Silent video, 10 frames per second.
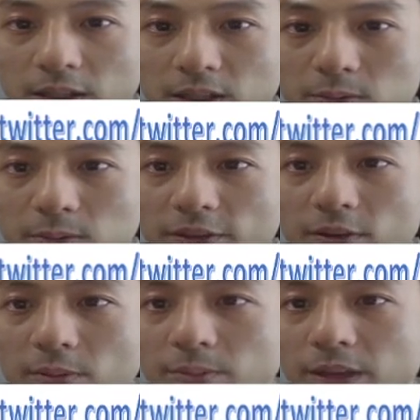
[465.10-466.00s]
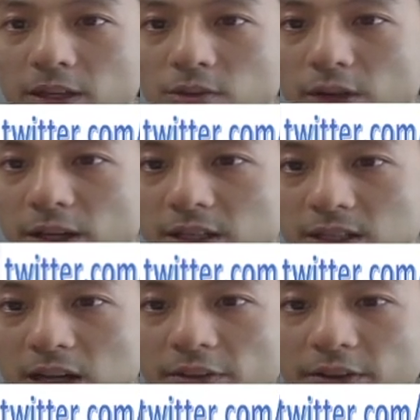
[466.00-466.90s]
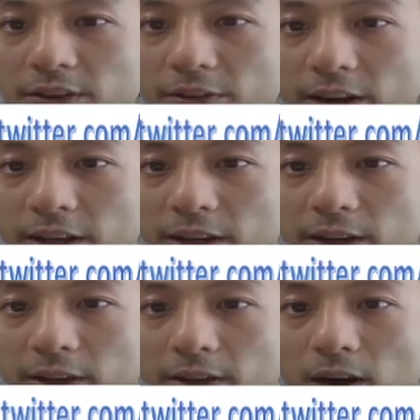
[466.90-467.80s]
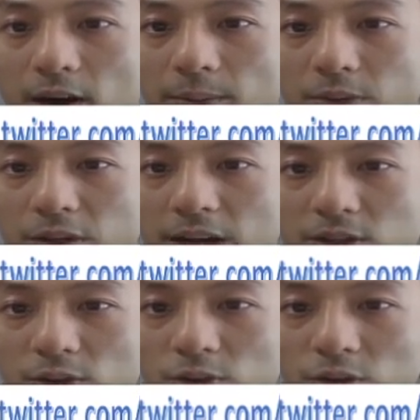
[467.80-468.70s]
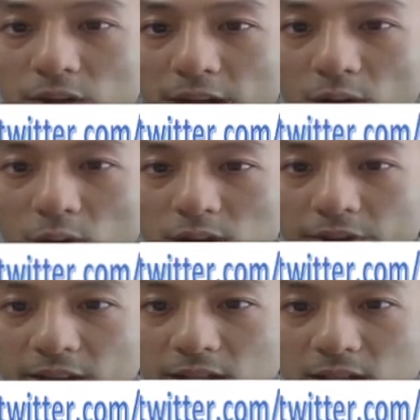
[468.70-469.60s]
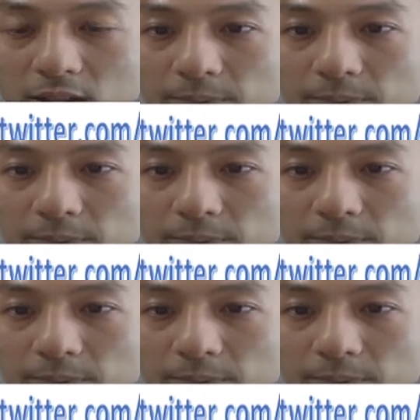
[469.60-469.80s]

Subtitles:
this platform that you can discover, right? There's also like glossaries